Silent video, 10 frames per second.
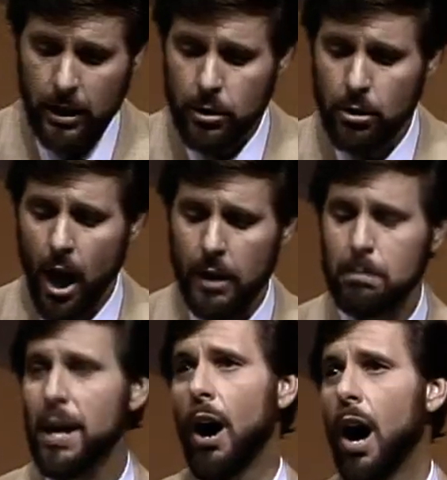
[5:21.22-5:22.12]
Do not
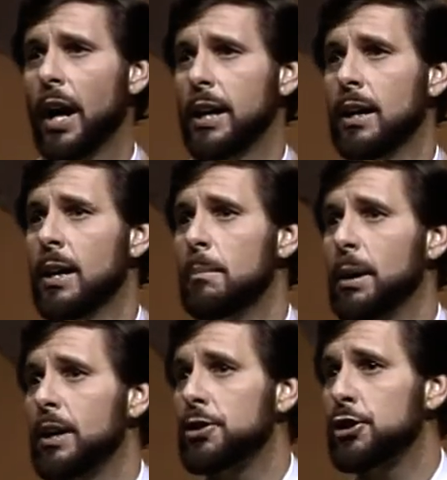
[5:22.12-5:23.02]
be haughty,
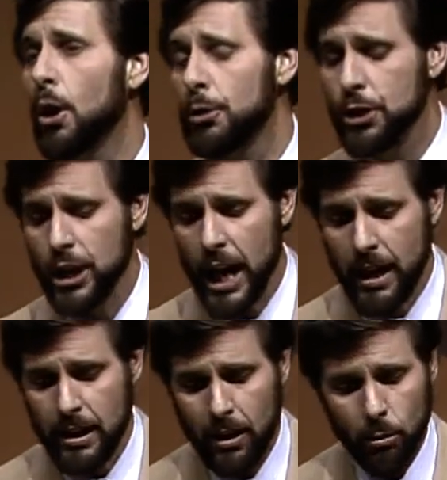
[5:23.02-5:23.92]
but
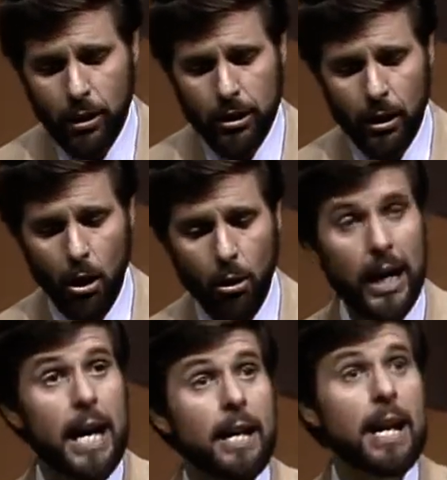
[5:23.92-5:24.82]
associate with the lowly.
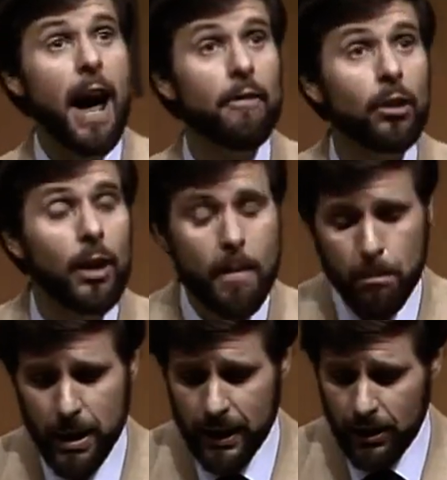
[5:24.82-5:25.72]
Never
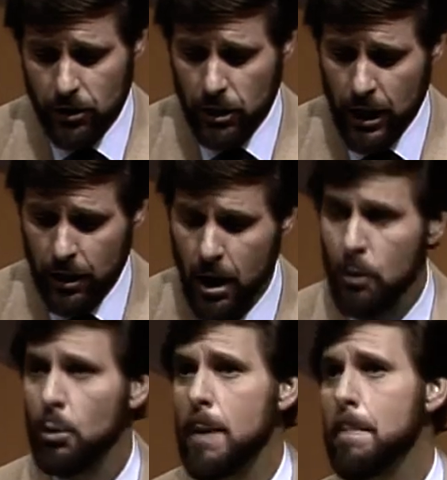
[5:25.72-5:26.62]
be conceited.
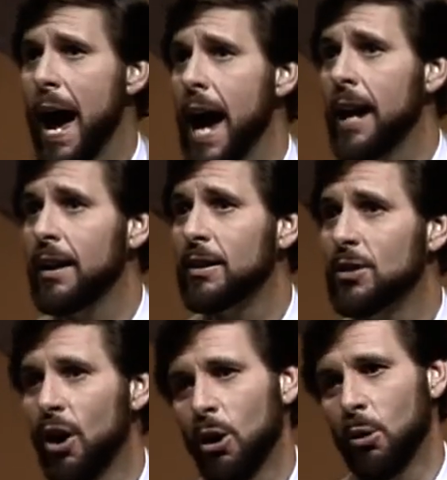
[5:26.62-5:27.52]
Repay
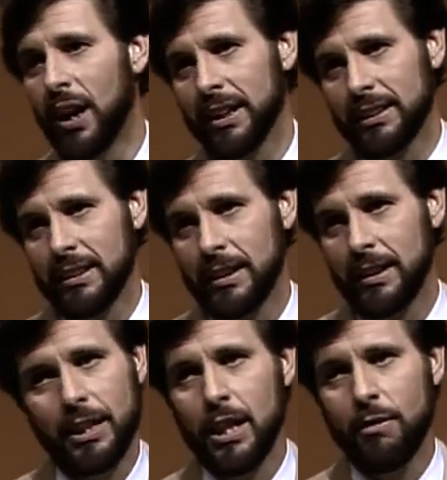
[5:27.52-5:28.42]
no one
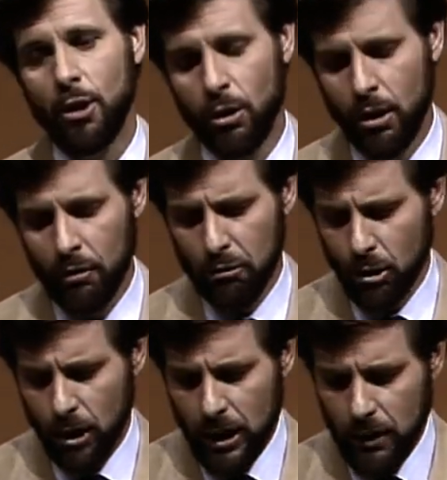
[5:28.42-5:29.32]
evil
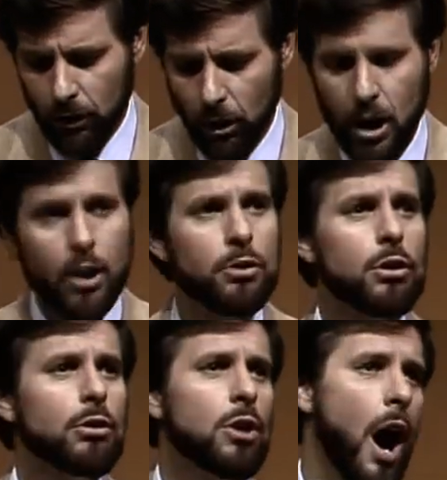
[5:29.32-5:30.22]
for evil.
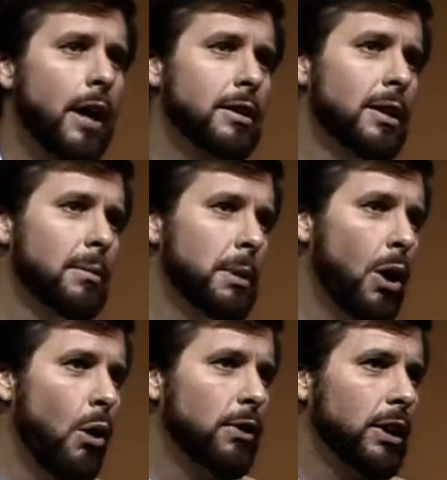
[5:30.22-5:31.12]
Do not be
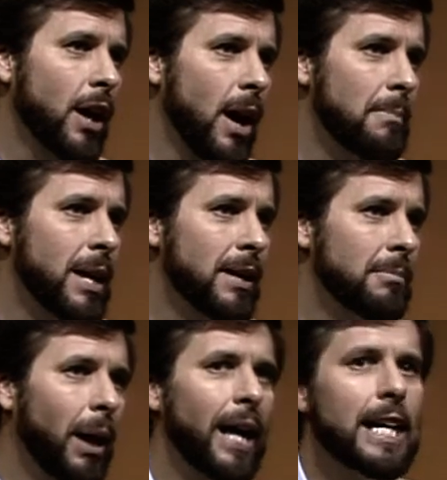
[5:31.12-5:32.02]
overcome
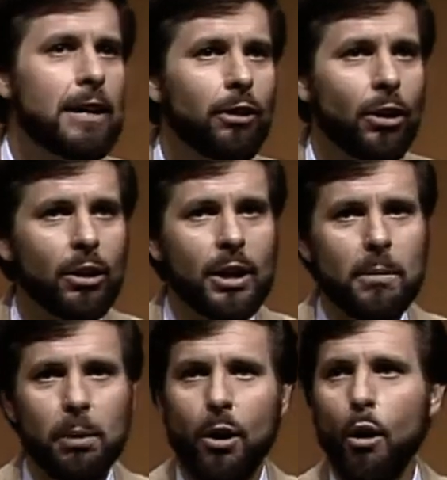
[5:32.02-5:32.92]
by evil,
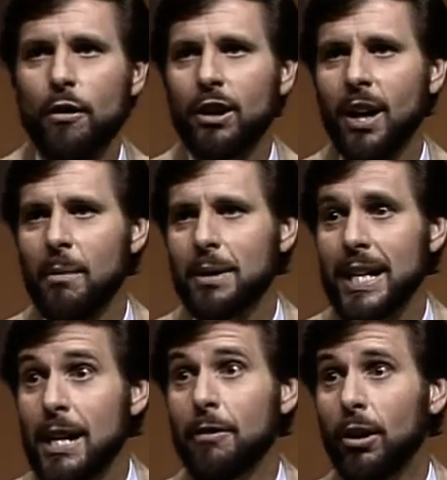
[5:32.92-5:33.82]
but overcome
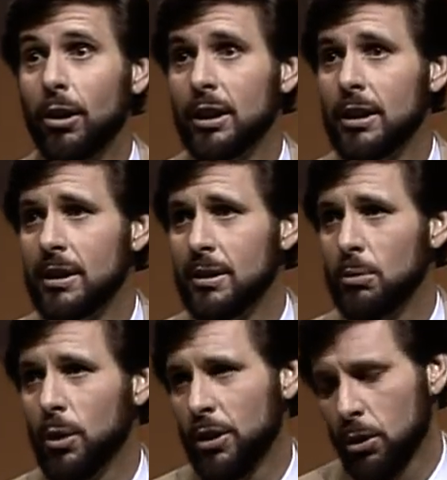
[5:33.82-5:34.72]
evil
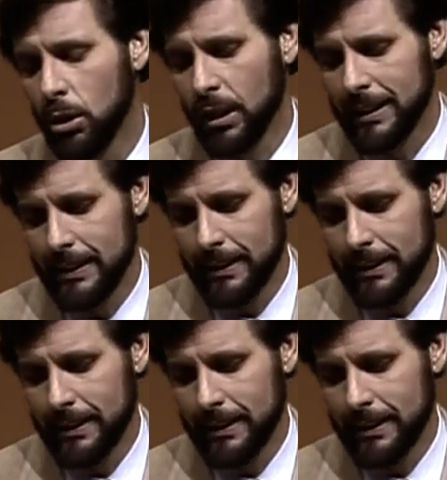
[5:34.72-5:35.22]
with good.